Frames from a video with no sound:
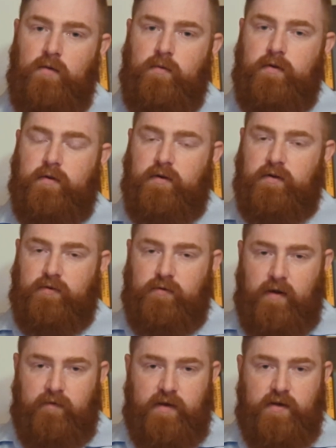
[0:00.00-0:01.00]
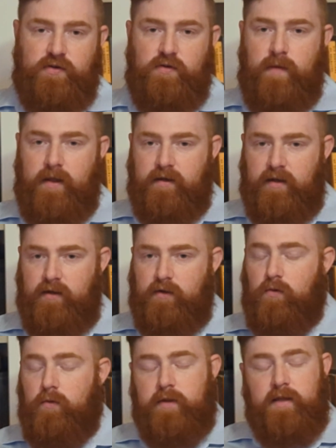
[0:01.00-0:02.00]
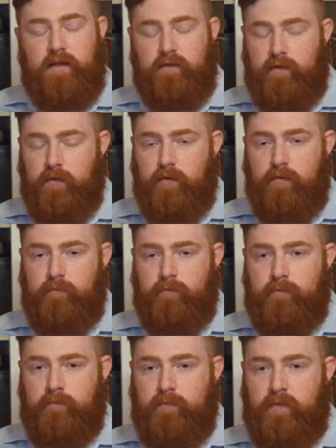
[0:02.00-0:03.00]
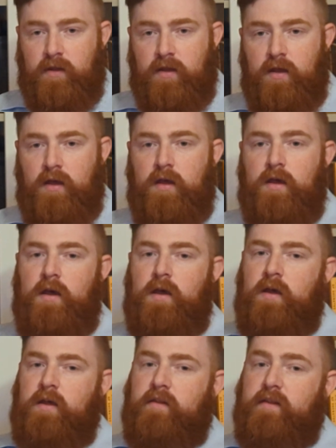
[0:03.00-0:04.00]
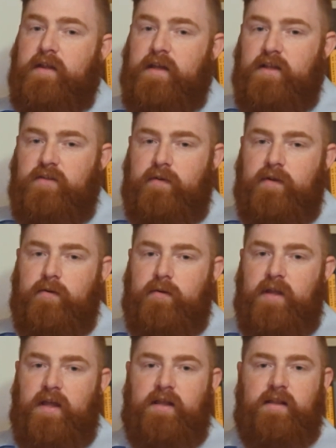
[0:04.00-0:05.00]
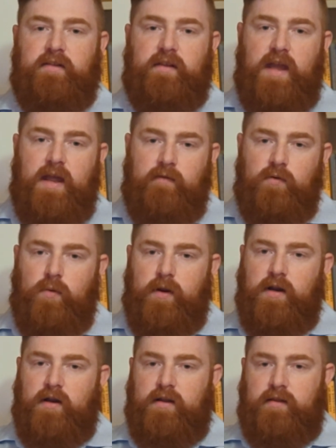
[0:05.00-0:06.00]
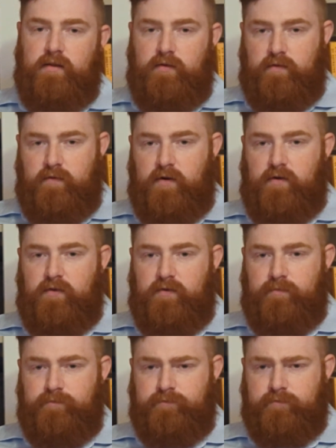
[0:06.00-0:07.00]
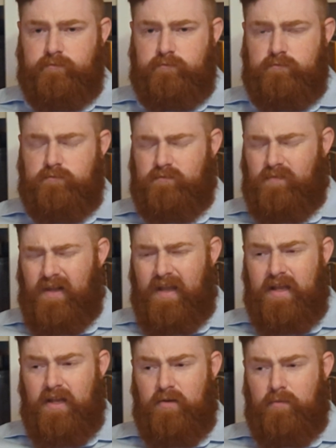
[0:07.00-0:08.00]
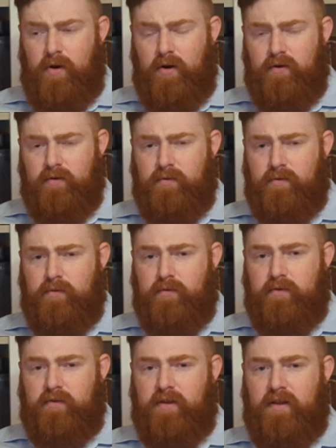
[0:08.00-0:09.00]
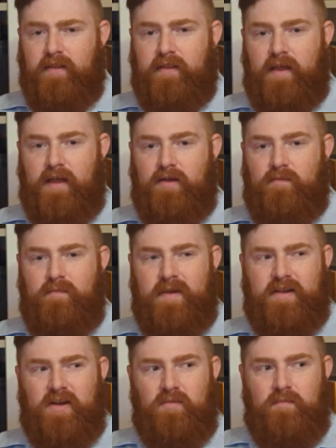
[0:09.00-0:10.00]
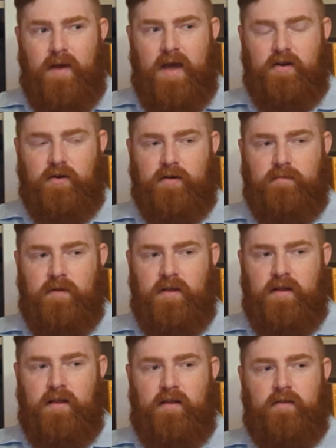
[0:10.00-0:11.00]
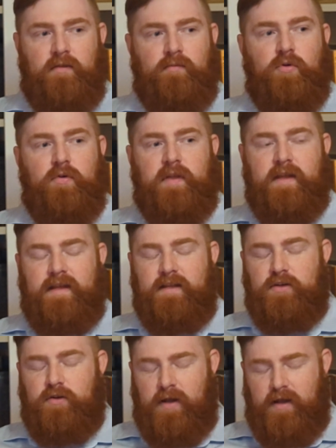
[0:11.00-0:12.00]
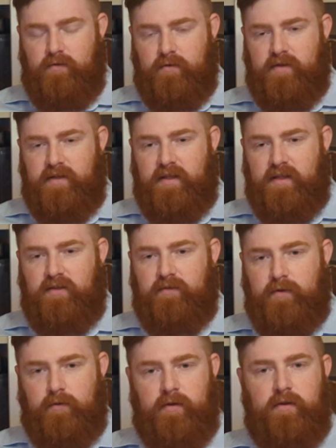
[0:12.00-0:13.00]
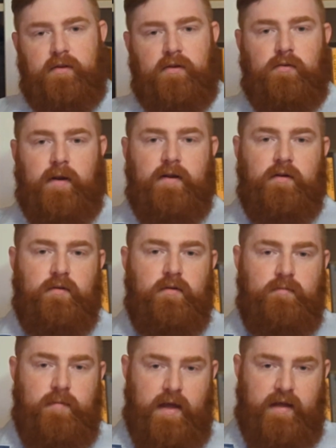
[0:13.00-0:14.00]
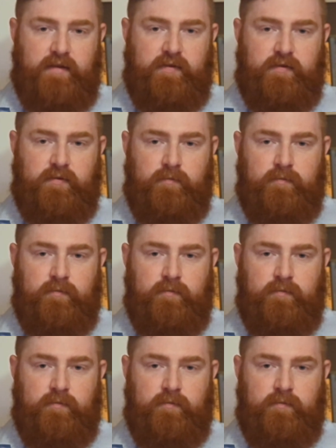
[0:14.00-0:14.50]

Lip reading: whether it's gravitational, magnetic, or the Higgs field. The Higgs field is everywhere in the universe, and particles that make up matter, the more they interact with the Higgs field, the greater their mass.